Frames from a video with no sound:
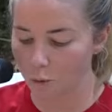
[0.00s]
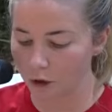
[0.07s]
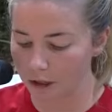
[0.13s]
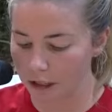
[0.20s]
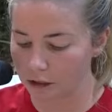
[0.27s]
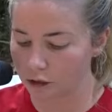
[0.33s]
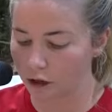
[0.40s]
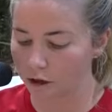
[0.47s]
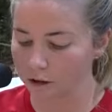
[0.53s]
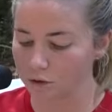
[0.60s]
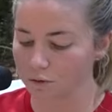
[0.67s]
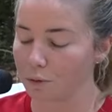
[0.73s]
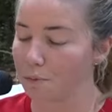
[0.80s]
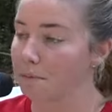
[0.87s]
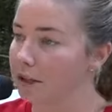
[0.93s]
working dogs
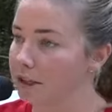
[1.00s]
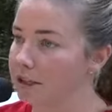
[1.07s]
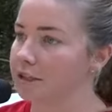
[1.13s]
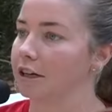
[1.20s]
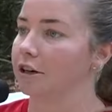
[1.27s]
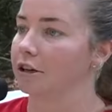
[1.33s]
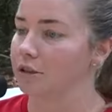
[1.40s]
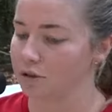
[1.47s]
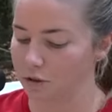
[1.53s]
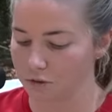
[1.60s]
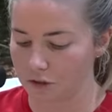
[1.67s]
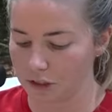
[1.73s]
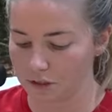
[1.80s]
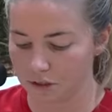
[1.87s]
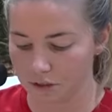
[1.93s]
for military
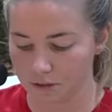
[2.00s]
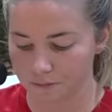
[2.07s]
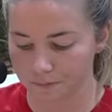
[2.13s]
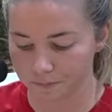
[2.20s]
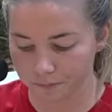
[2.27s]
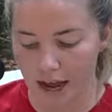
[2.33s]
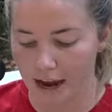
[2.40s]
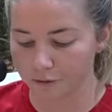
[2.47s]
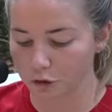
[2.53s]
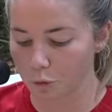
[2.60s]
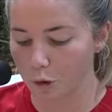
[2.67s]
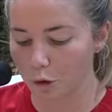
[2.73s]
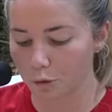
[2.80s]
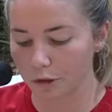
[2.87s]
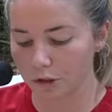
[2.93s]
service. After
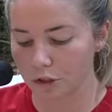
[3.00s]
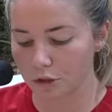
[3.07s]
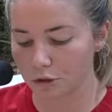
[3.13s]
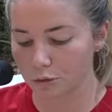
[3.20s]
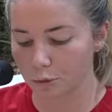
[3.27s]
World War II,